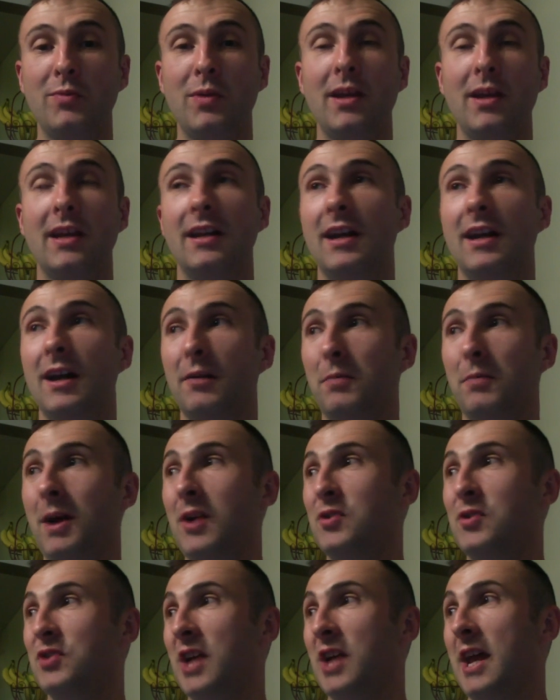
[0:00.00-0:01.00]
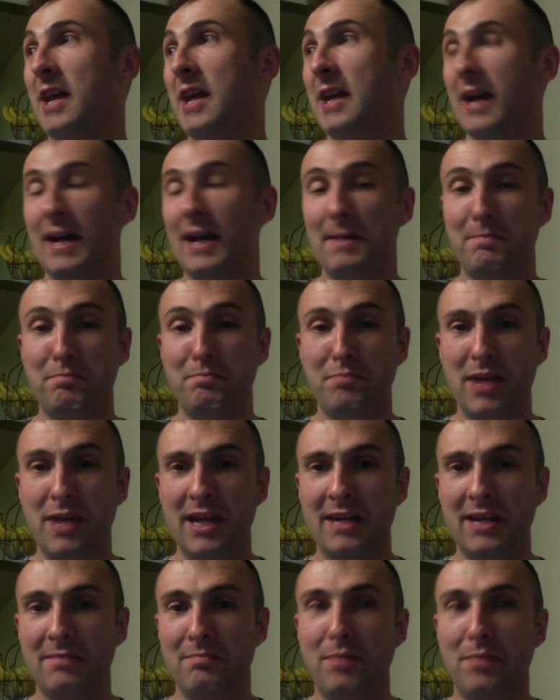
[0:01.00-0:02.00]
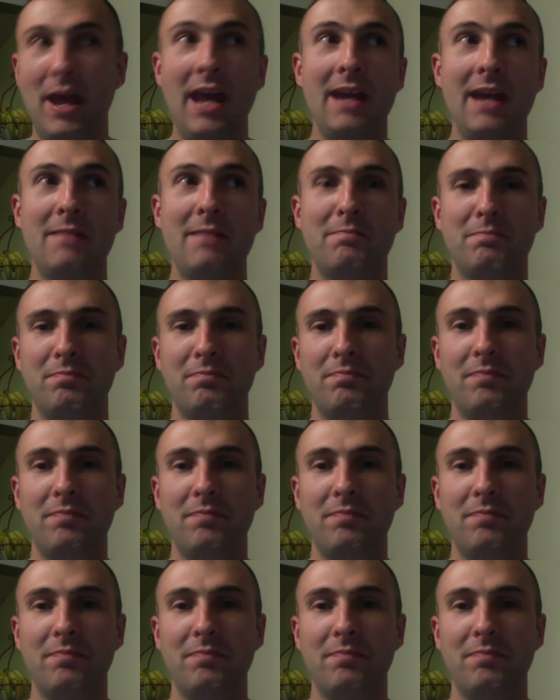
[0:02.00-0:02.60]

we can arrange a pick and pay